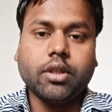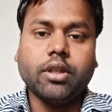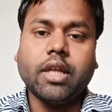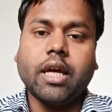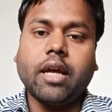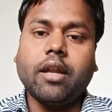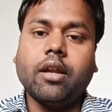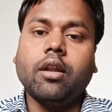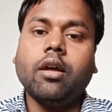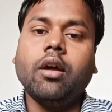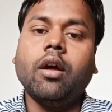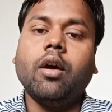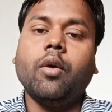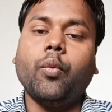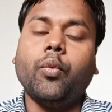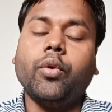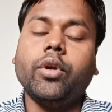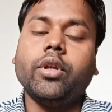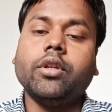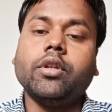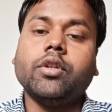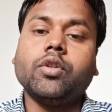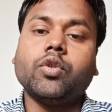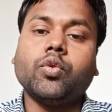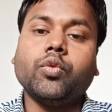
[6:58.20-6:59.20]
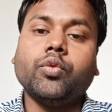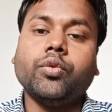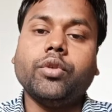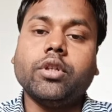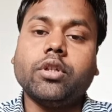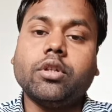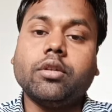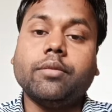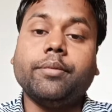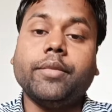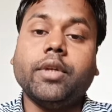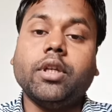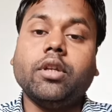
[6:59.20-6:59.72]
then we need to
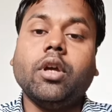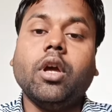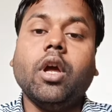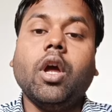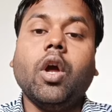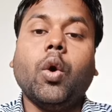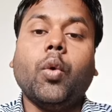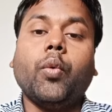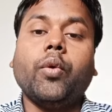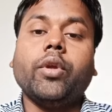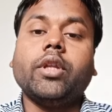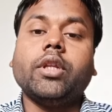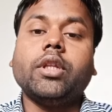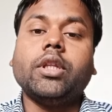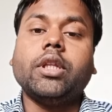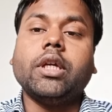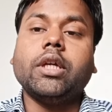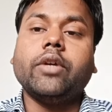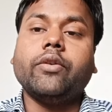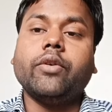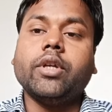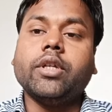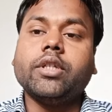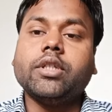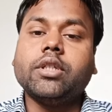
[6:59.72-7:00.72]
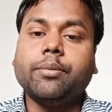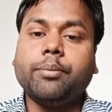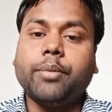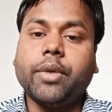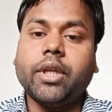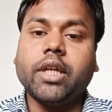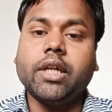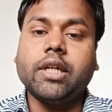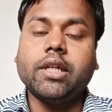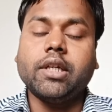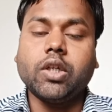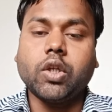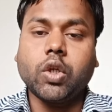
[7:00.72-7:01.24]
determine whether there is the
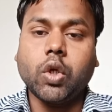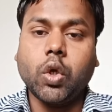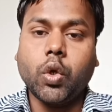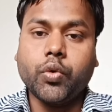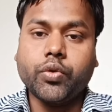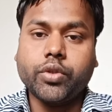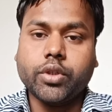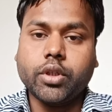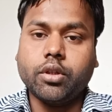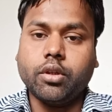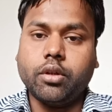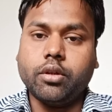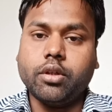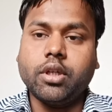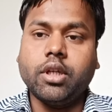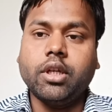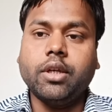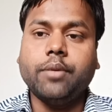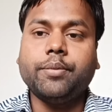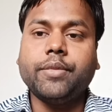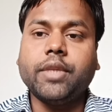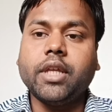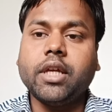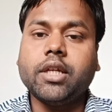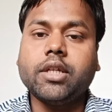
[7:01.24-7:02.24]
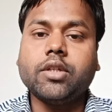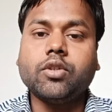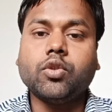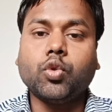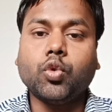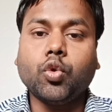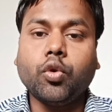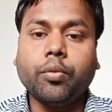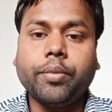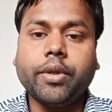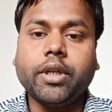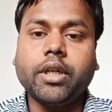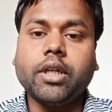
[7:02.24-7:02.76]
penalty clause or not. If there is
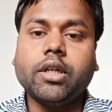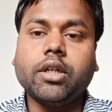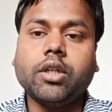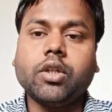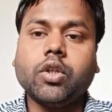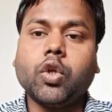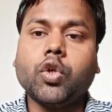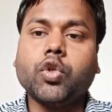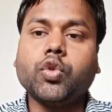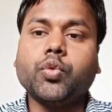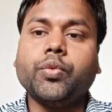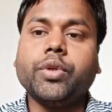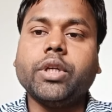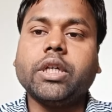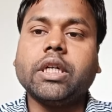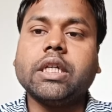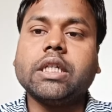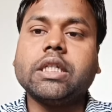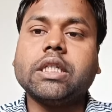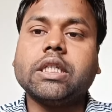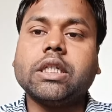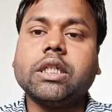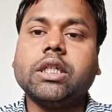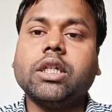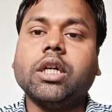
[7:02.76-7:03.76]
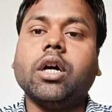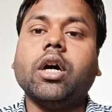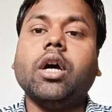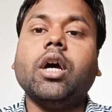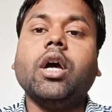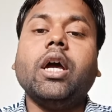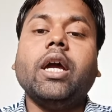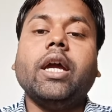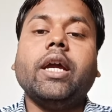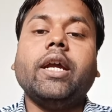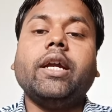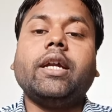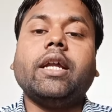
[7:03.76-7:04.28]
no penalty clause, we consider
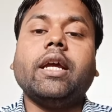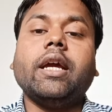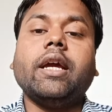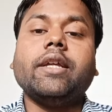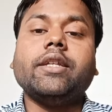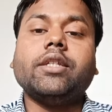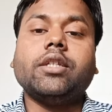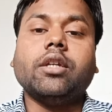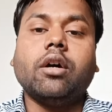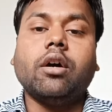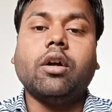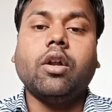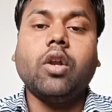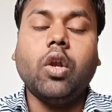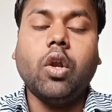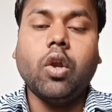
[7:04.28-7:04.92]
it as a